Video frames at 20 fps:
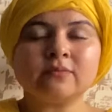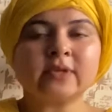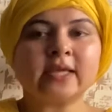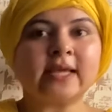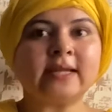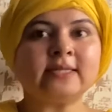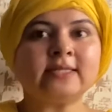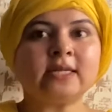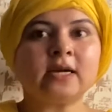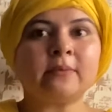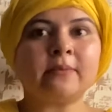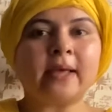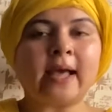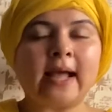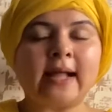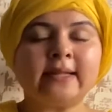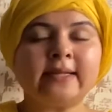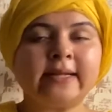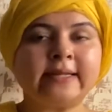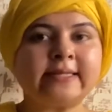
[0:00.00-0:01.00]
kingdom
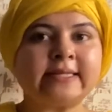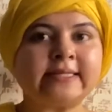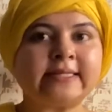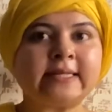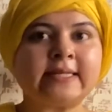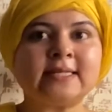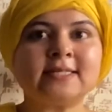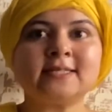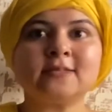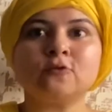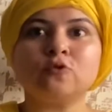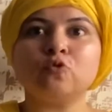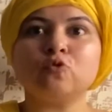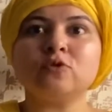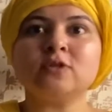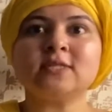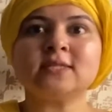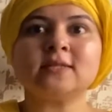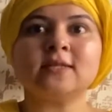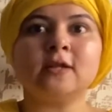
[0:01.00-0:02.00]
and it is His
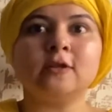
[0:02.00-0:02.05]
rules.